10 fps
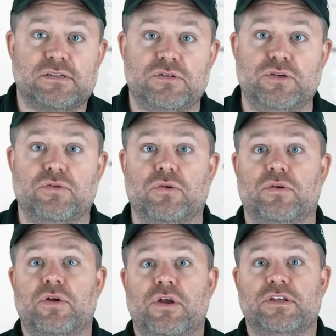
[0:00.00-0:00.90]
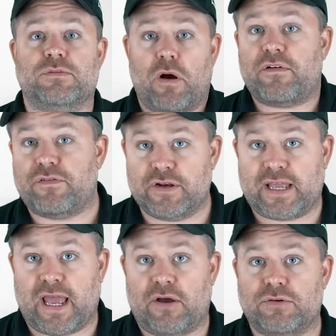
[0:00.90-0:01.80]
your smartphone
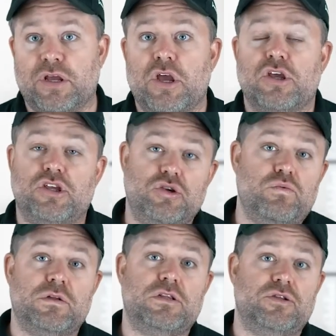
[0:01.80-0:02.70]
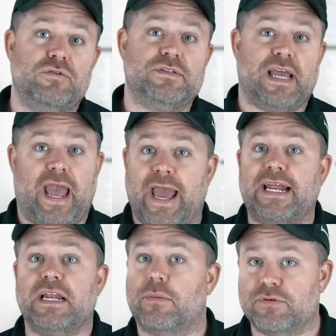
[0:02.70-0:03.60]
account, you will lose any
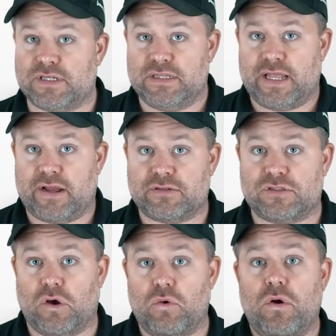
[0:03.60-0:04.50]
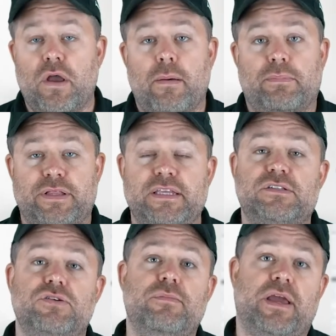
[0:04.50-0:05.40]
numbers in there. So please
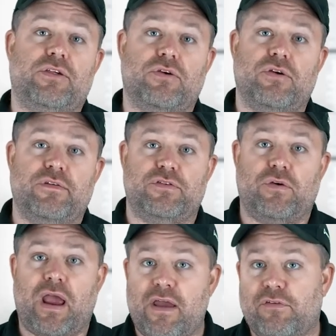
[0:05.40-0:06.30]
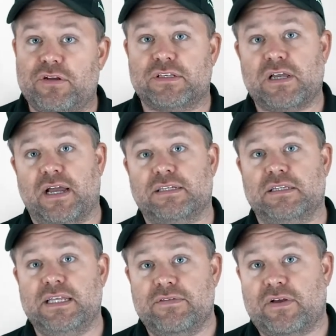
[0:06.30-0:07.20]
do make sure if you ever decide to
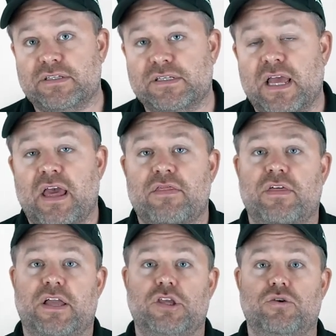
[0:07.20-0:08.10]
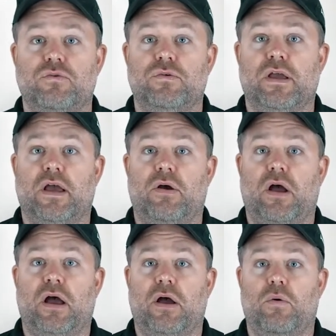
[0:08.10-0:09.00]
leave us that you
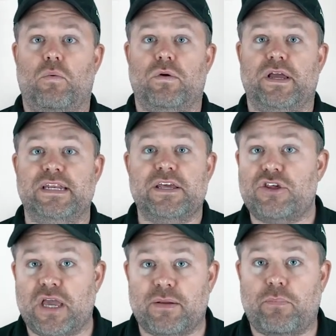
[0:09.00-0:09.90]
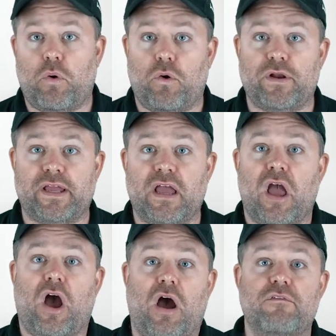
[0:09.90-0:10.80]
initiate a porting
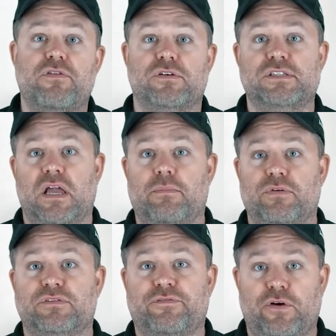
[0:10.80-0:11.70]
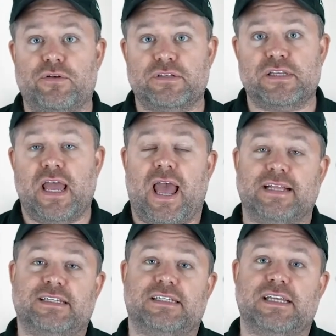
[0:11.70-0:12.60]
of those numbers first and
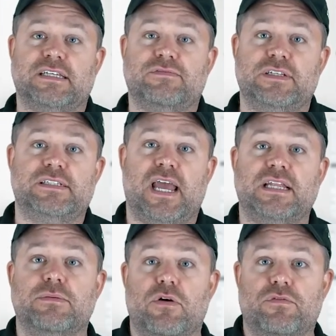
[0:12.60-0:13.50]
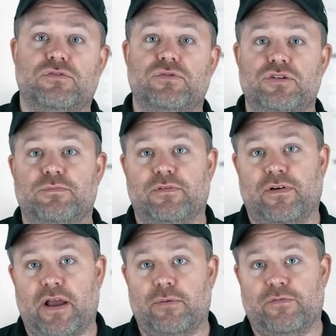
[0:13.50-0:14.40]
successfully take them over to a new
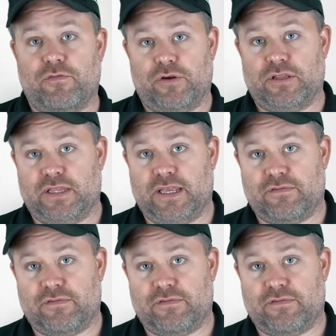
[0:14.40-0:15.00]
provider before you leave.